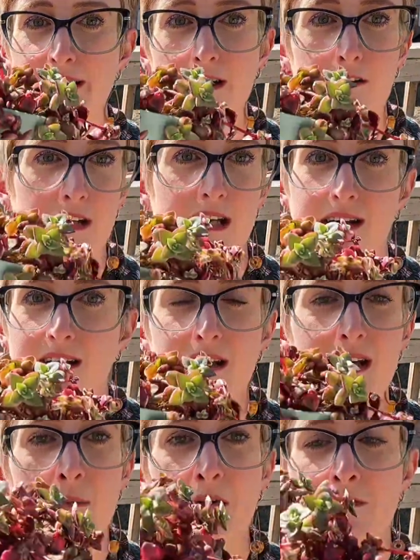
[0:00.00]
green
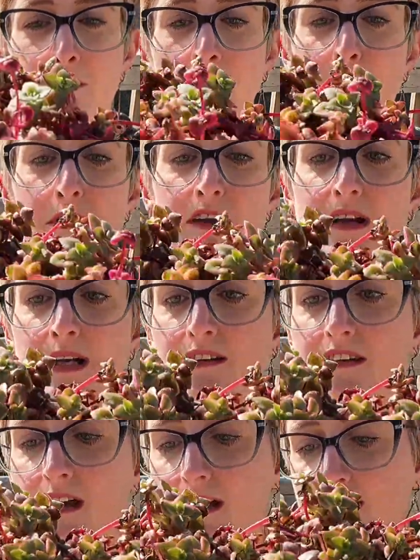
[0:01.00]
before I put it
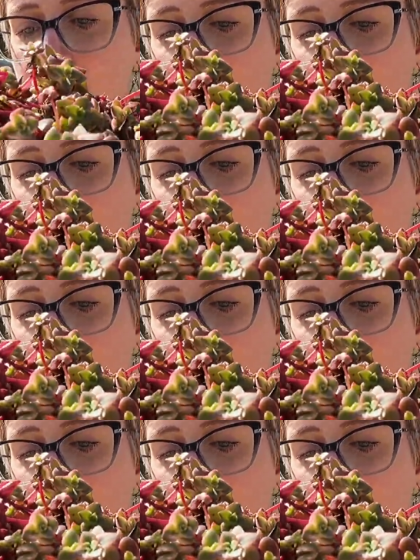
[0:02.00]
outside.